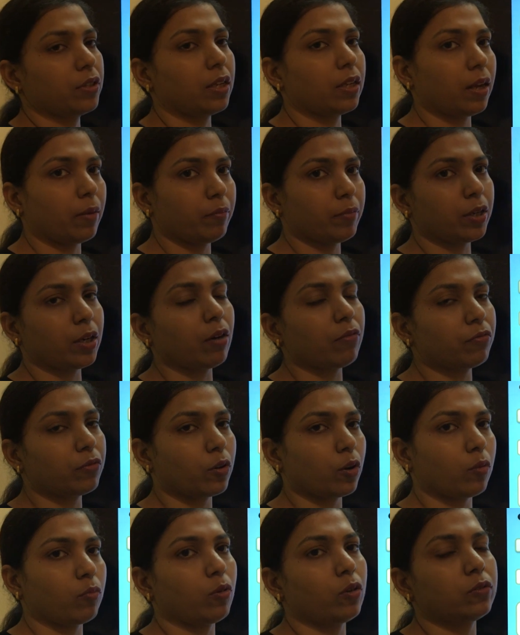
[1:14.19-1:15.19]
The number of
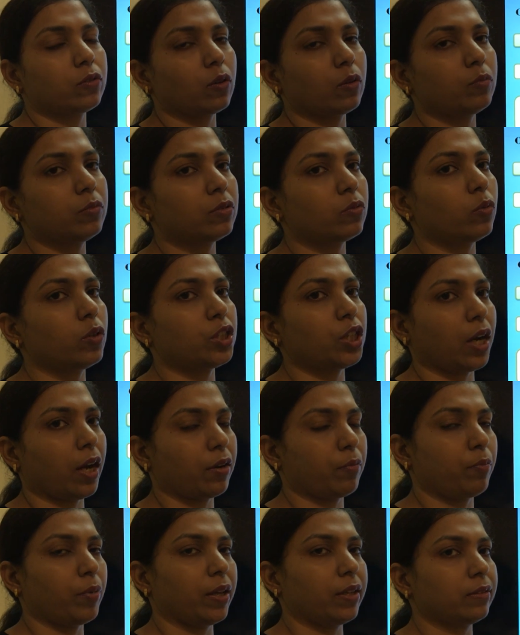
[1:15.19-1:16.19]
chromosomes which are
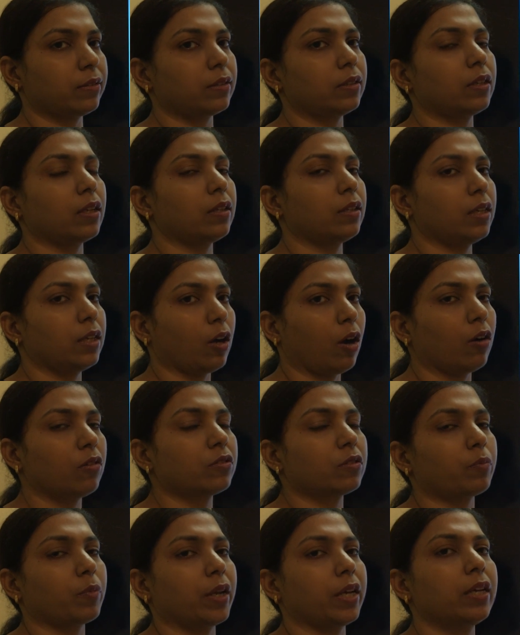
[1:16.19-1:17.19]
present in the
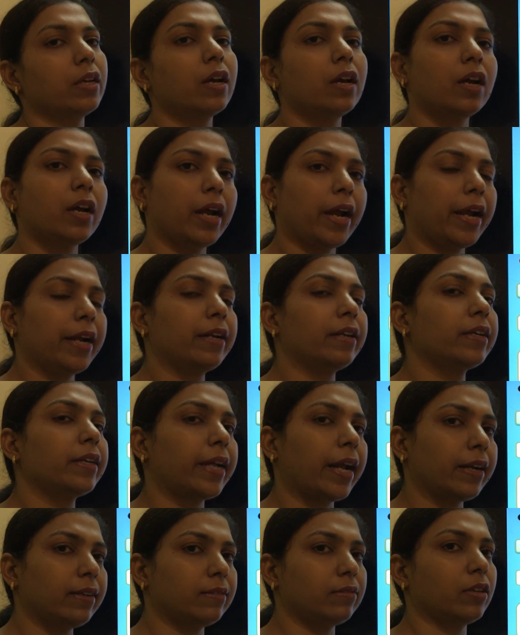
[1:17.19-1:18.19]
offspring, it
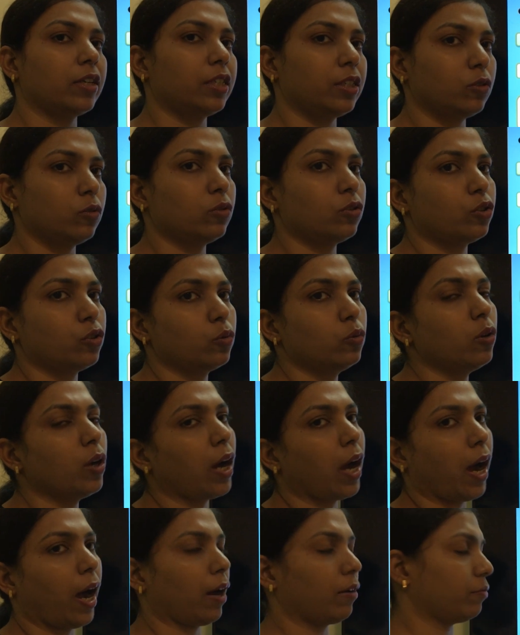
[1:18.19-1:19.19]
gets reduced to
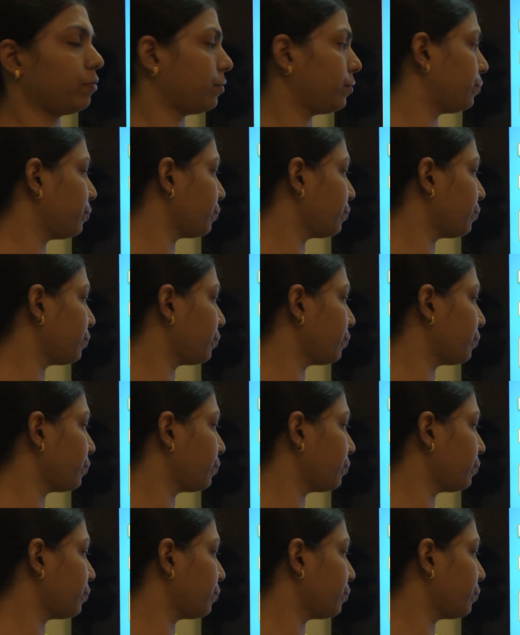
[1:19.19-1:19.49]
half.